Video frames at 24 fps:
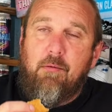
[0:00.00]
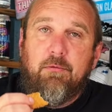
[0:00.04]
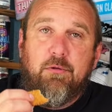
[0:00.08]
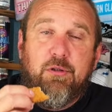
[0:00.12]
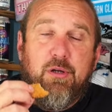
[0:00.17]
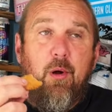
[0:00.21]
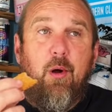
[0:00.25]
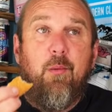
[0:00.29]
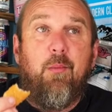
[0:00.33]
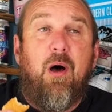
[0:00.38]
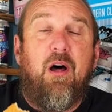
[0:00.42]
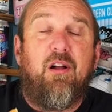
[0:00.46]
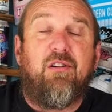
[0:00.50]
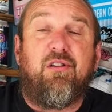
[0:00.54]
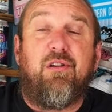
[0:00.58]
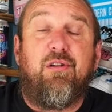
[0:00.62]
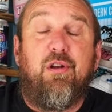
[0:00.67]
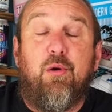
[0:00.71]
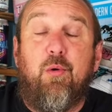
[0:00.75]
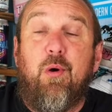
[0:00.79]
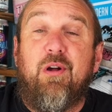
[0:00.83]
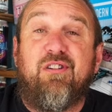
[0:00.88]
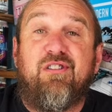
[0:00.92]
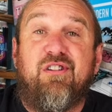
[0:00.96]
So I'm asking the
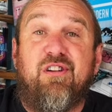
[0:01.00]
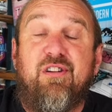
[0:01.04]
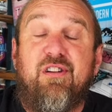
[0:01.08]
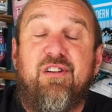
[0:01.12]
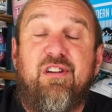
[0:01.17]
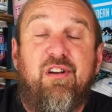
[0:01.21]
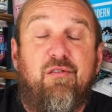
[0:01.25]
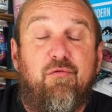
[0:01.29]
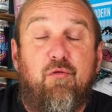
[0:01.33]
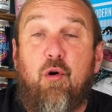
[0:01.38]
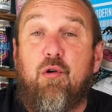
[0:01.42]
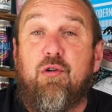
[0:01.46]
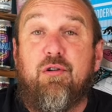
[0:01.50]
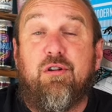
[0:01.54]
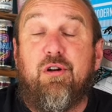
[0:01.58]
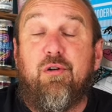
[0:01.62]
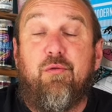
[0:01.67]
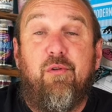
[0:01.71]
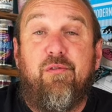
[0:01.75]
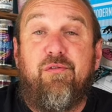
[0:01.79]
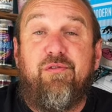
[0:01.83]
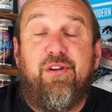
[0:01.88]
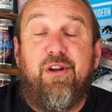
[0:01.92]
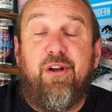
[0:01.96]
question, is it wrong to
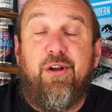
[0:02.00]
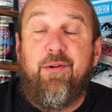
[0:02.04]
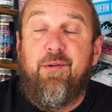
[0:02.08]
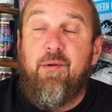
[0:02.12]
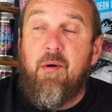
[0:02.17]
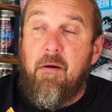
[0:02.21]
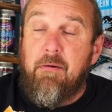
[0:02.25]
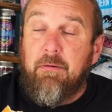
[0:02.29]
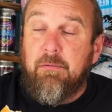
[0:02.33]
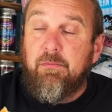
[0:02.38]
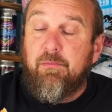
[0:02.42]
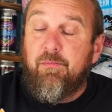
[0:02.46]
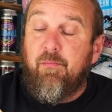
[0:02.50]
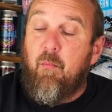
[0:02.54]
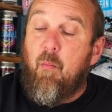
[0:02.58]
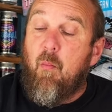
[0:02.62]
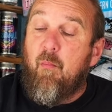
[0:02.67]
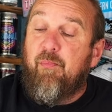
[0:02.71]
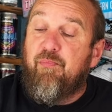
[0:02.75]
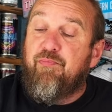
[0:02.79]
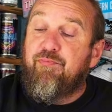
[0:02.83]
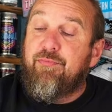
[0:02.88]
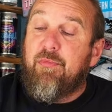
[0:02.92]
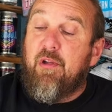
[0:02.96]
review
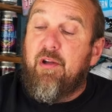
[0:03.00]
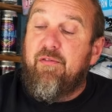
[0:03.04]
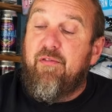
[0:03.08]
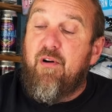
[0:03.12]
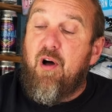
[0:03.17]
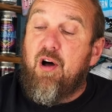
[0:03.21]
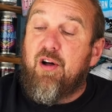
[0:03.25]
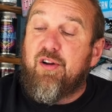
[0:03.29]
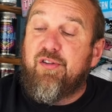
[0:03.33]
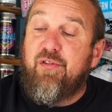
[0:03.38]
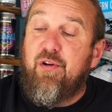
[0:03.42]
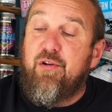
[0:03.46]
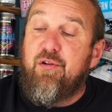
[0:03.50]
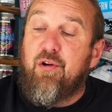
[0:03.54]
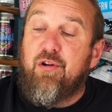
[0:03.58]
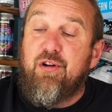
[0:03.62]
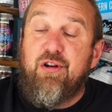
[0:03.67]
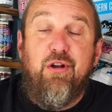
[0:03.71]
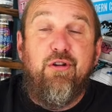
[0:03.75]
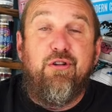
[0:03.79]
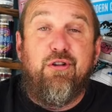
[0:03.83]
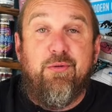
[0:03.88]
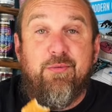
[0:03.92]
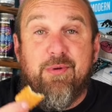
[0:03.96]
fast food on a
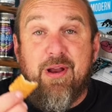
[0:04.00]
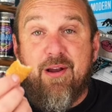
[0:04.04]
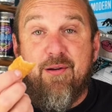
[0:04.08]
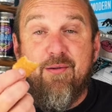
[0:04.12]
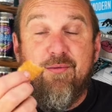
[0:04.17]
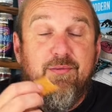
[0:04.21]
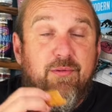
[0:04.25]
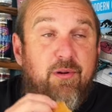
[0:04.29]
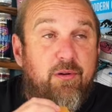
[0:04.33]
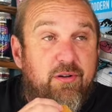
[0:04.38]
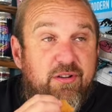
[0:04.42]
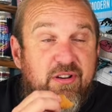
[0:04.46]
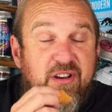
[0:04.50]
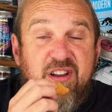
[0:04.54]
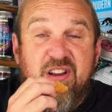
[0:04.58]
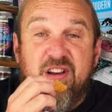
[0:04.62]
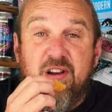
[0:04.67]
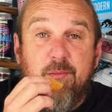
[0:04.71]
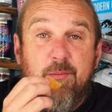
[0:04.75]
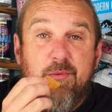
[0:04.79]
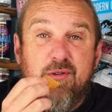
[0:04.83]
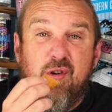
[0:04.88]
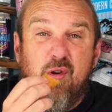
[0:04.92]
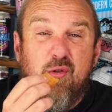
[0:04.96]
YouTube channel? And I'm sitting
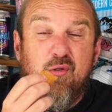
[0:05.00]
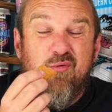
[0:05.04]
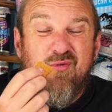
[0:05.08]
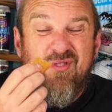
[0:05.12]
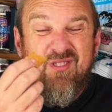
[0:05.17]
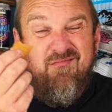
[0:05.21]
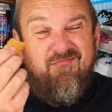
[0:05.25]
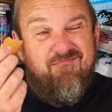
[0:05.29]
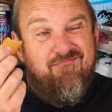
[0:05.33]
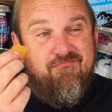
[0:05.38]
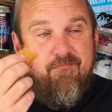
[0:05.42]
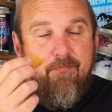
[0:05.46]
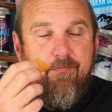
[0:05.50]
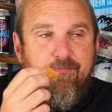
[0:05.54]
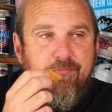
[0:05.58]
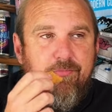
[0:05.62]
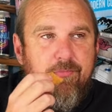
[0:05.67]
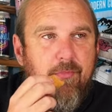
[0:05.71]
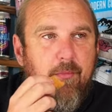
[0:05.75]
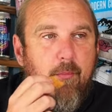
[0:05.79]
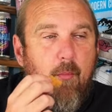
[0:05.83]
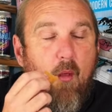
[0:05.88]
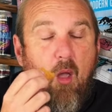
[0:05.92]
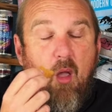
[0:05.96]
at McDonald's.
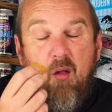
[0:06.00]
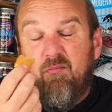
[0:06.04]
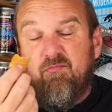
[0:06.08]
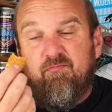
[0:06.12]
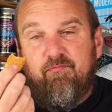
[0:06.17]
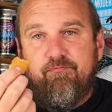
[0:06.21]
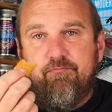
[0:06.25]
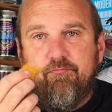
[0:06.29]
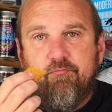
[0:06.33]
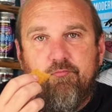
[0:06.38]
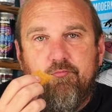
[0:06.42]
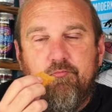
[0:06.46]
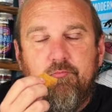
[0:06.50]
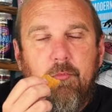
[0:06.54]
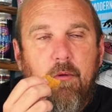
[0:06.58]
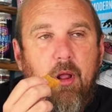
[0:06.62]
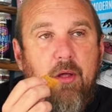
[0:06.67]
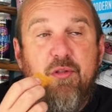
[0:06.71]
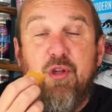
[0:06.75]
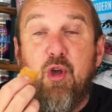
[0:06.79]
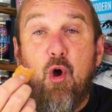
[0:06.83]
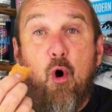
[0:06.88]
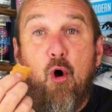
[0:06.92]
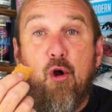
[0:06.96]

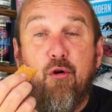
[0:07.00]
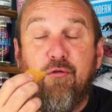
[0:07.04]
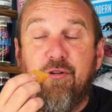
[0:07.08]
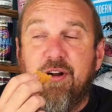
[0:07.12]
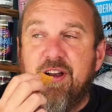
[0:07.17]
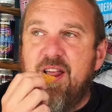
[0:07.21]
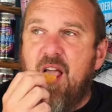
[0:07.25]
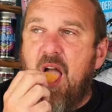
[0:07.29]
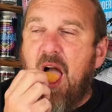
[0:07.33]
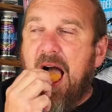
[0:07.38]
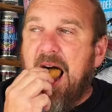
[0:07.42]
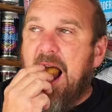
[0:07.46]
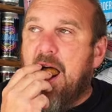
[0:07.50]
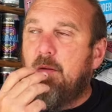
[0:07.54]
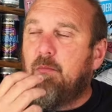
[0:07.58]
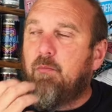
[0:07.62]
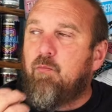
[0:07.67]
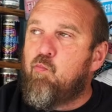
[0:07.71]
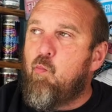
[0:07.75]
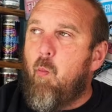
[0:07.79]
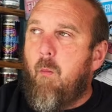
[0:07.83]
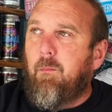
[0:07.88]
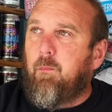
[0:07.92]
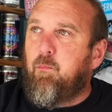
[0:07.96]
The irony.
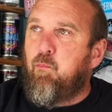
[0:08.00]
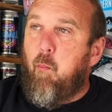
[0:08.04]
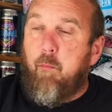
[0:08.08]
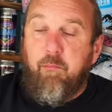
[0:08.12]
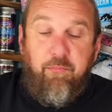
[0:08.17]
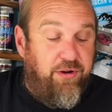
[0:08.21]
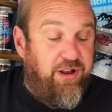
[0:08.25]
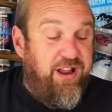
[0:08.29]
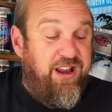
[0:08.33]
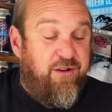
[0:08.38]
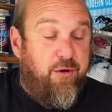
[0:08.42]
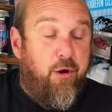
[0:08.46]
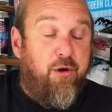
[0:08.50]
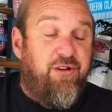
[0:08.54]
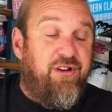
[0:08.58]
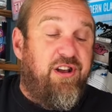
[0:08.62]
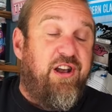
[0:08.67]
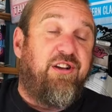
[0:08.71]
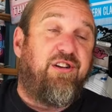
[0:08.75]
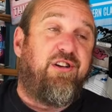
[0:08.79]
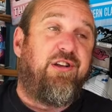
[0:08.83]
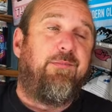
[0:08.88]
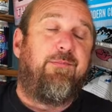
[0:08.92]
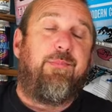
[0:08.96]
But they're nice,
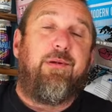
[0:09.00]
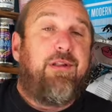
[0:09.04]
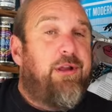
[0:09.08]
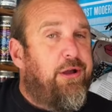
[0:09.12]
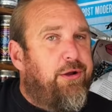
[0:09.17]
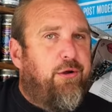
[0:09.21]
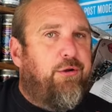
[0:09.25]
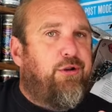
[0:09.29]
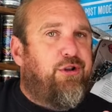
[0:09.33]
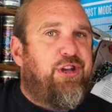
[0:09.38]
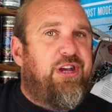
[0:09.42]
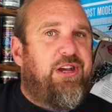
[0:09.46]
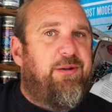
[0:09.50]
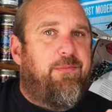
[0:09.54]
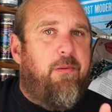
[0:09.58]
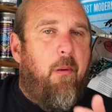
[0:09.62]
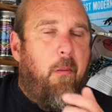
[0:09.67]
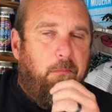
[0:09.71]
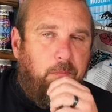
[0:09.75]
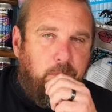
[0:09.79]
actually. But they're not cheap.